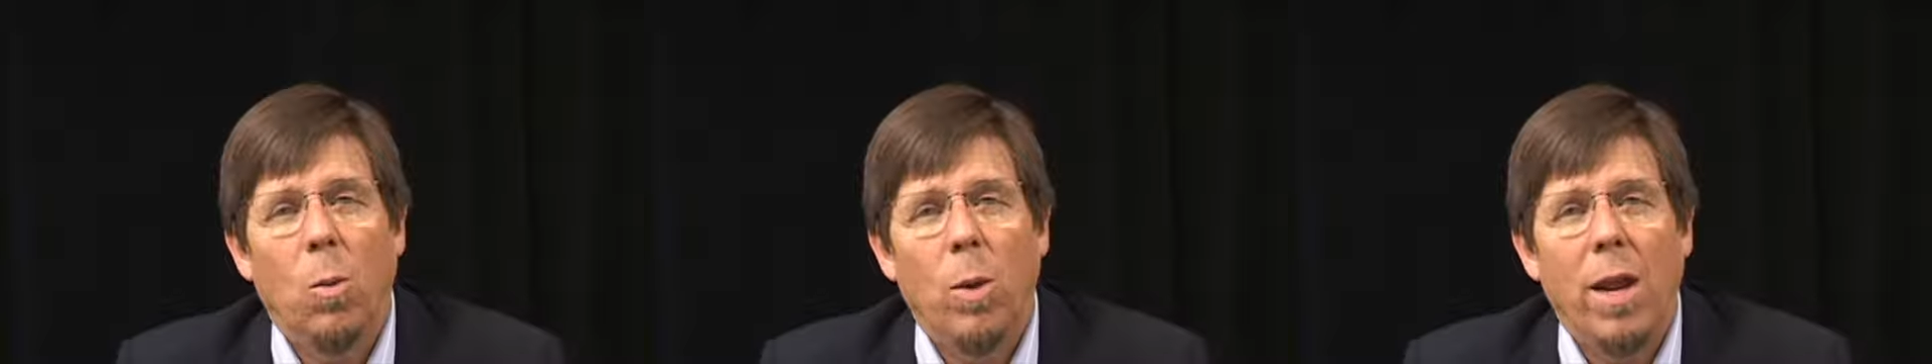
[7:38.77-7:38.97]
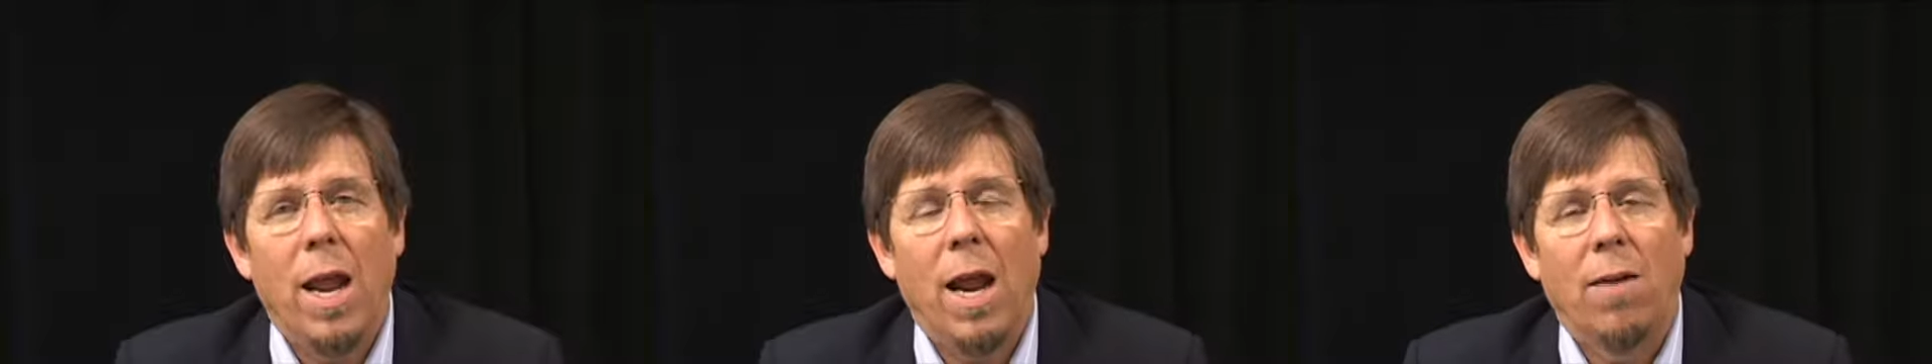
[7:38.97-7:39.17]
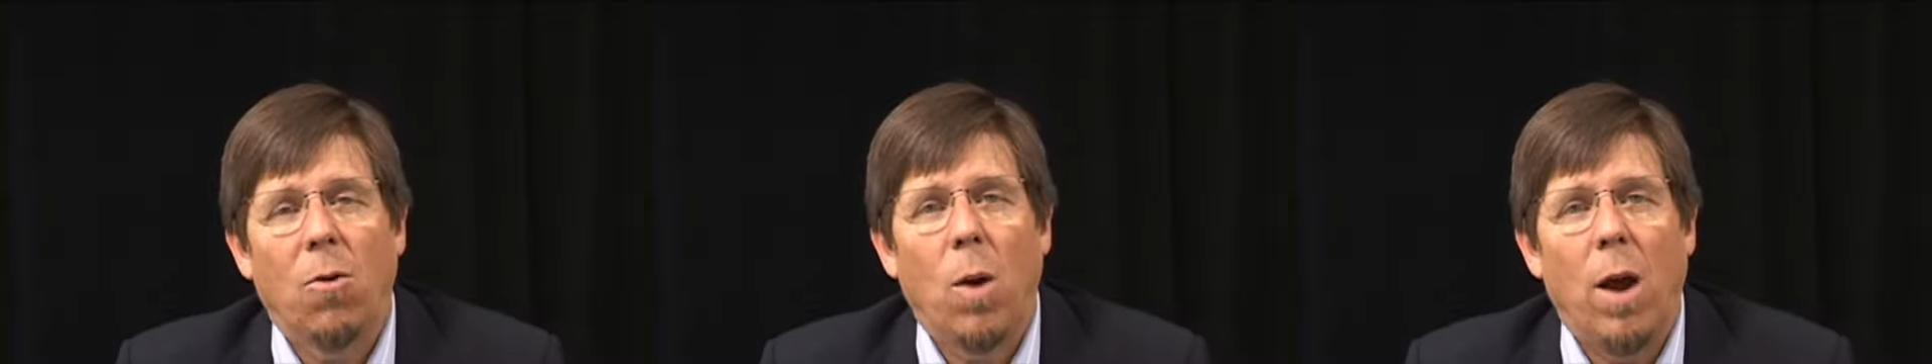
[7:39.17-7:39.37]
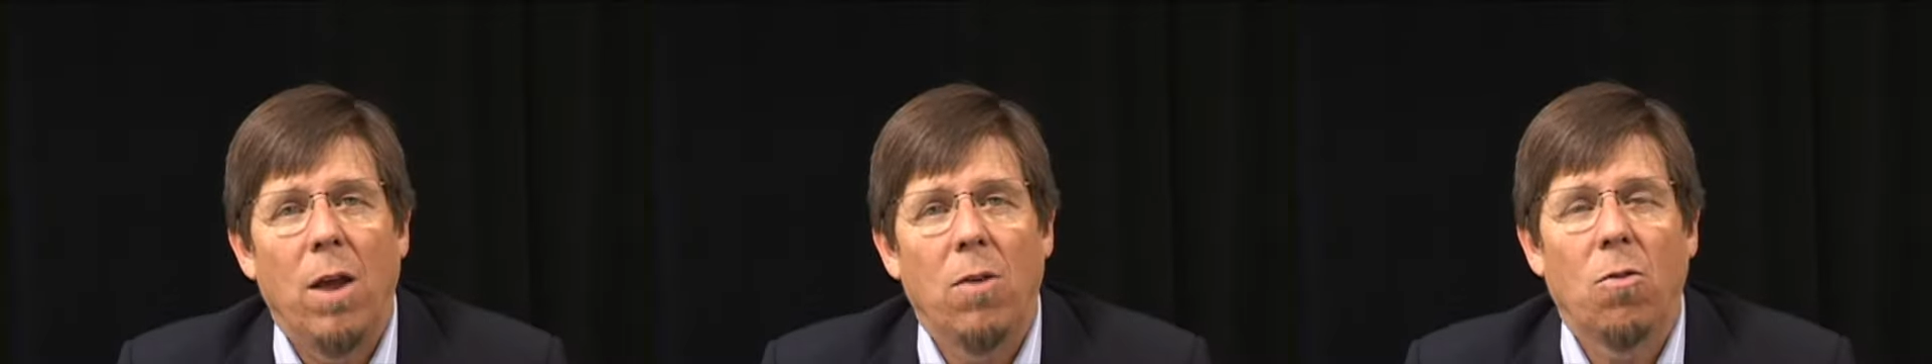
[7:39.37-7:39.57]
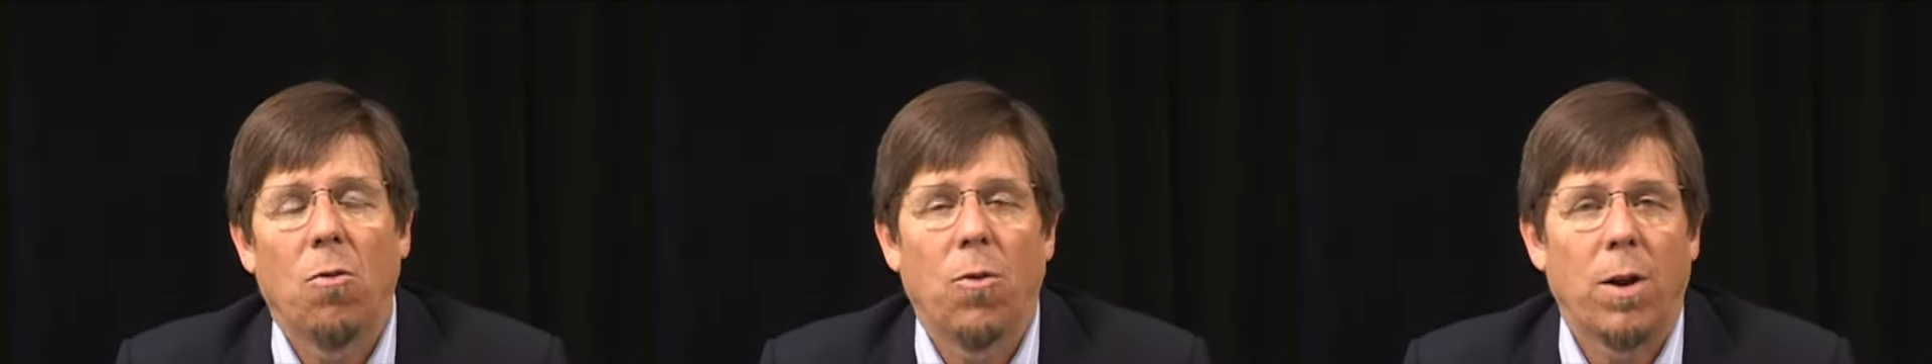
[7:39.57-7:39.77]
we have our
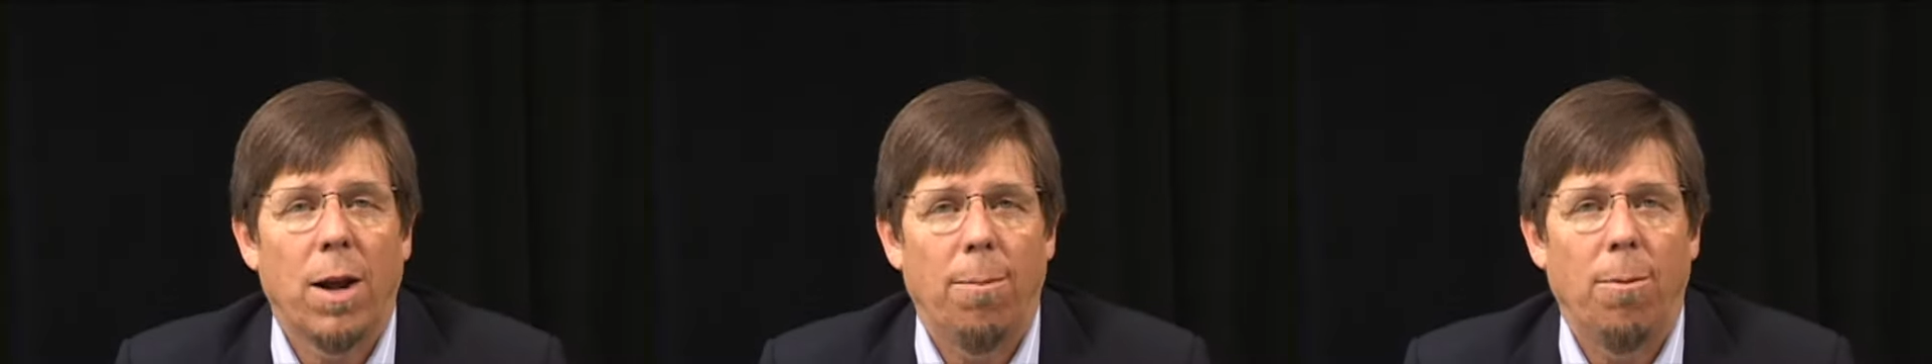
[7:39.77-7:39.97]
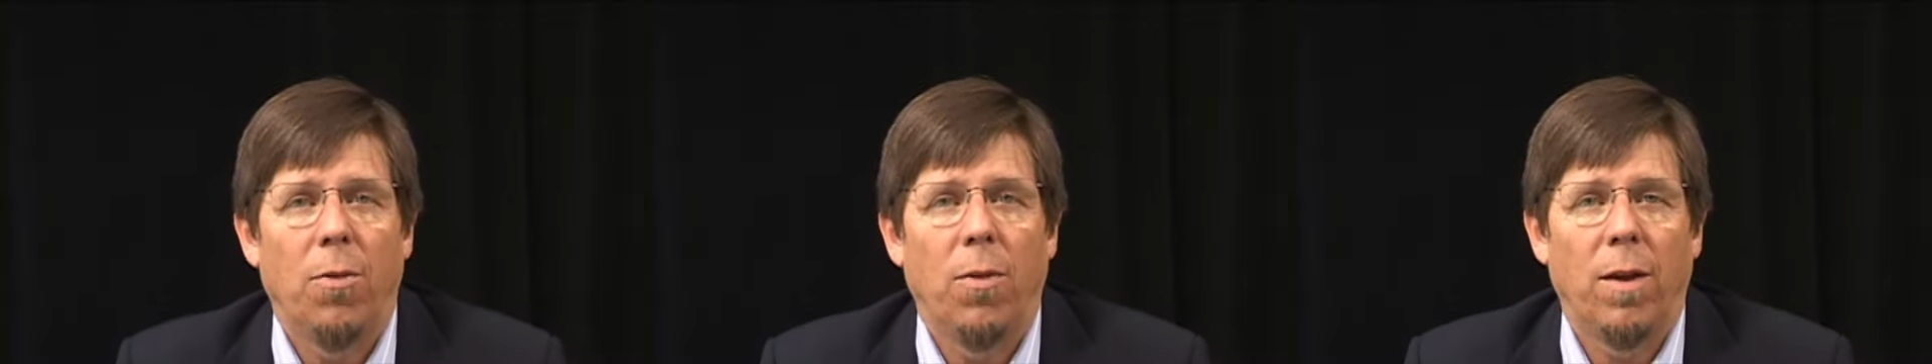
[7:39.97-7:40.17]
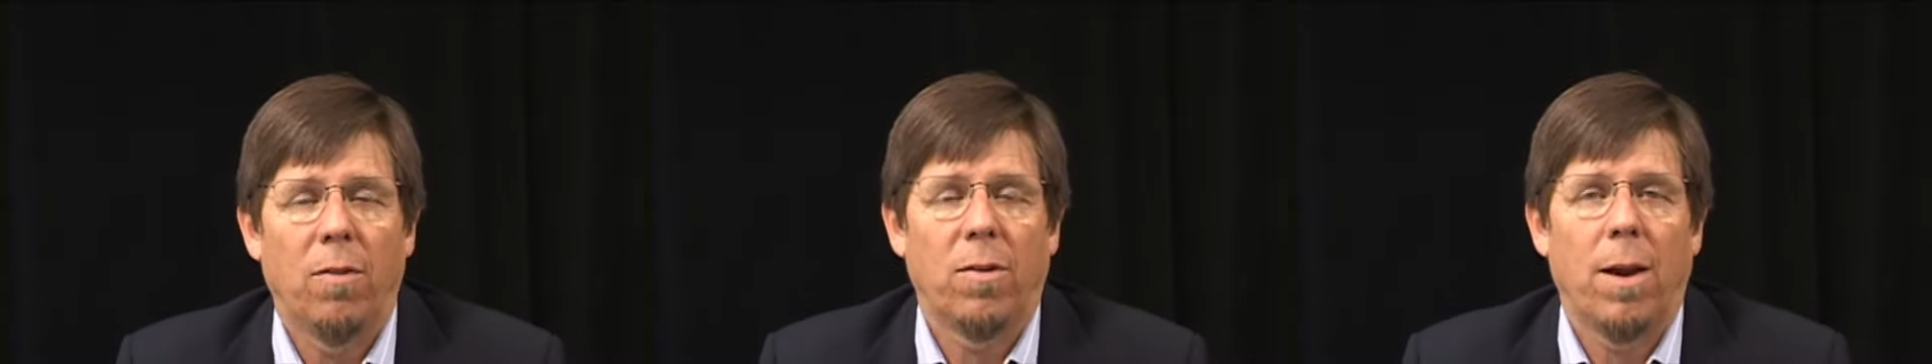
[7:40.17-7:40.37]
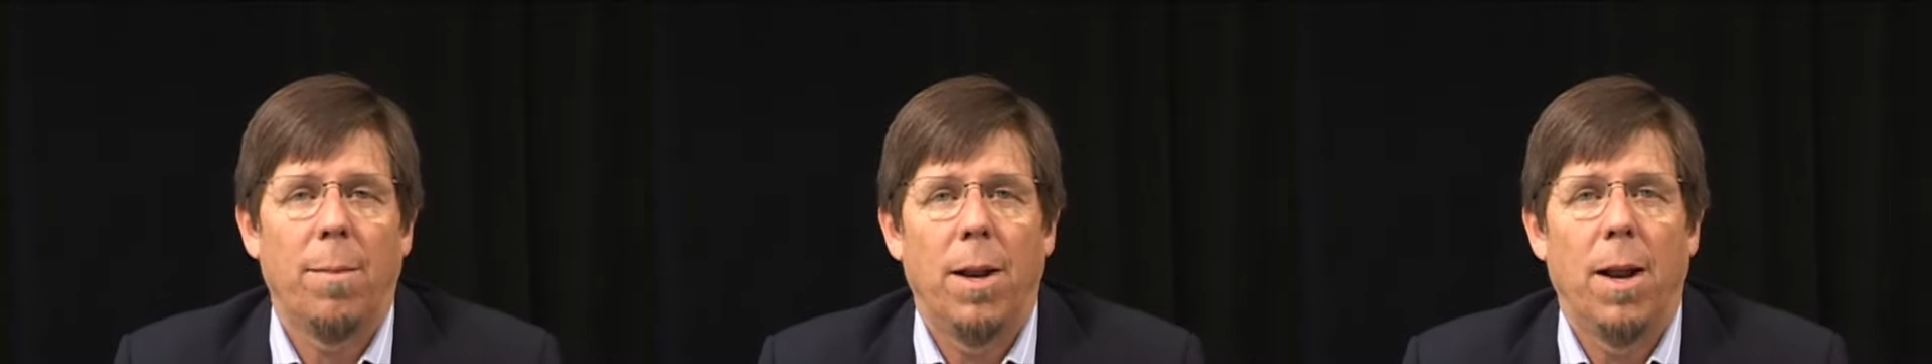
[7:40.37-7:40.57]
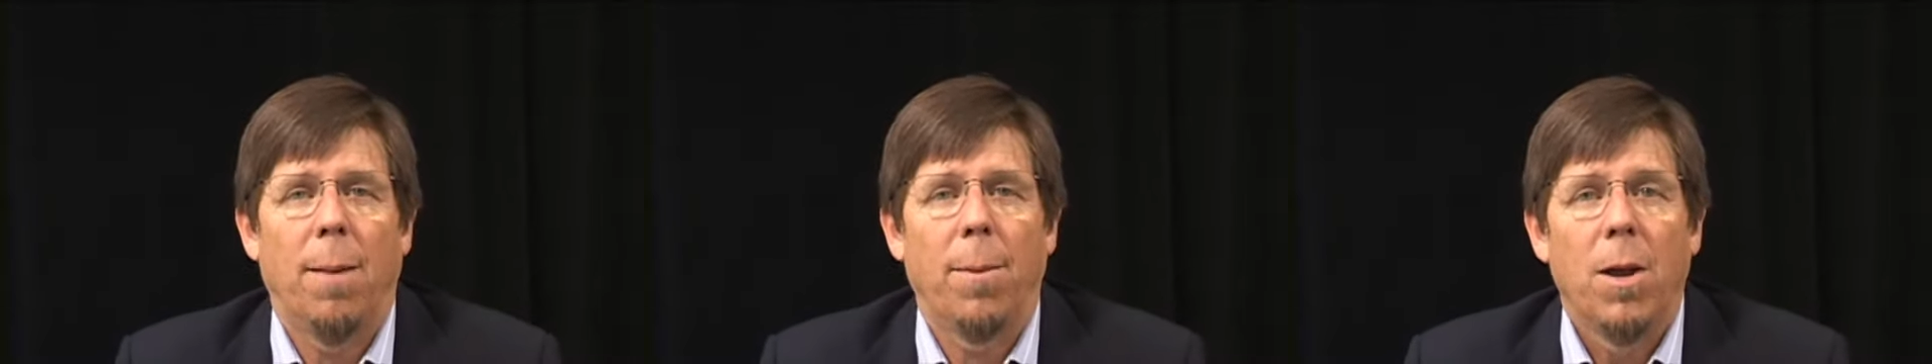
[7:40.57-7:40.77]
eyes over a couple things
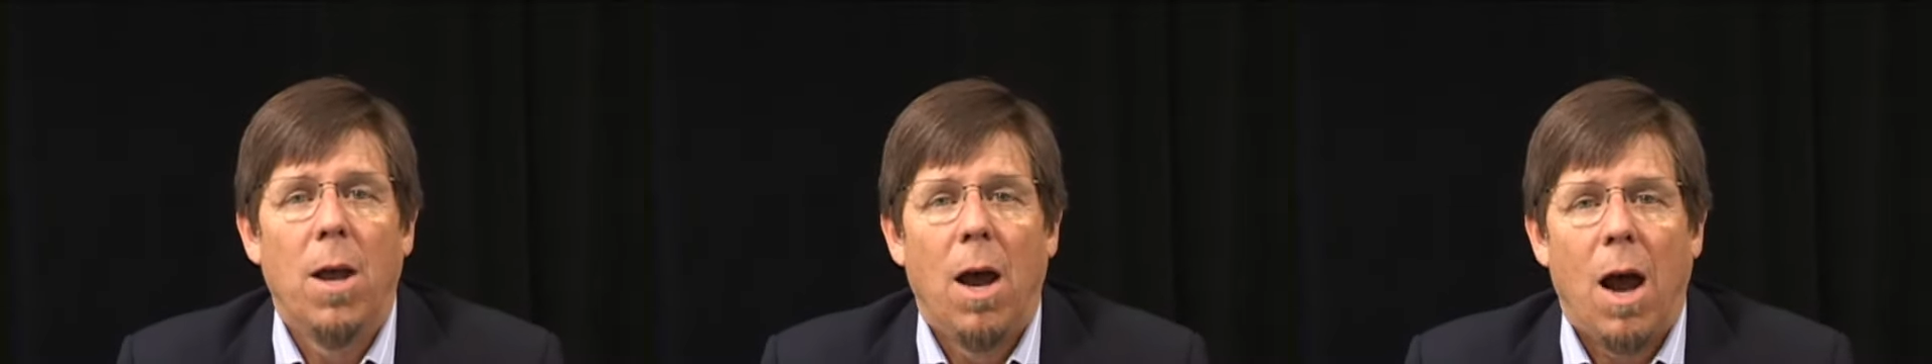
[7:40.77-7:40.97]
coming up.